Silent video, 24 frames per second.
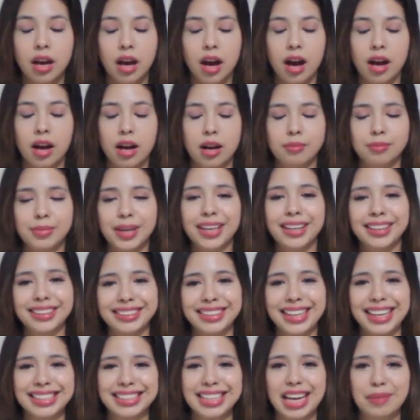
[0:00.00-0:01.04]

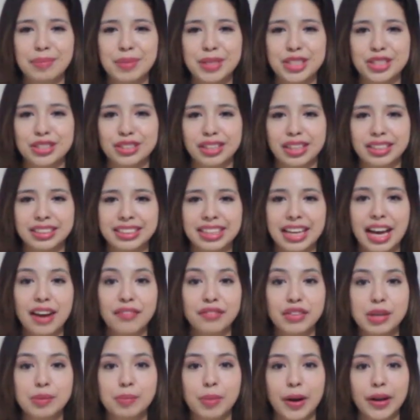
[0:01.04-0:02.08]
yes, happy Chuseok to
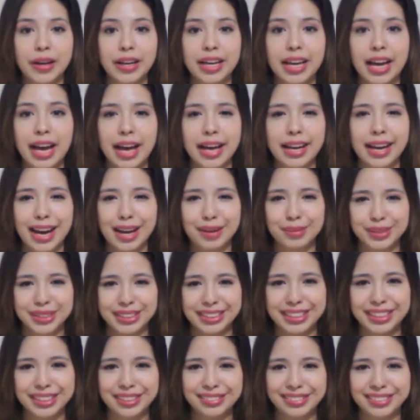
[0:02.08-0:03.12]
everybody, and I will
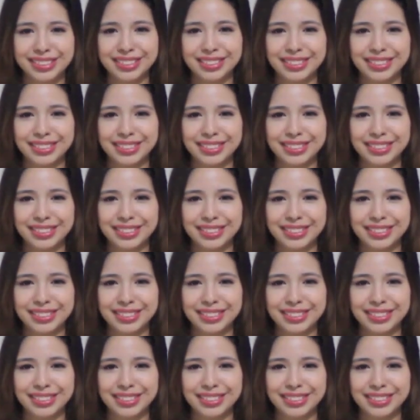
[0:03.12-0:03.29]
see you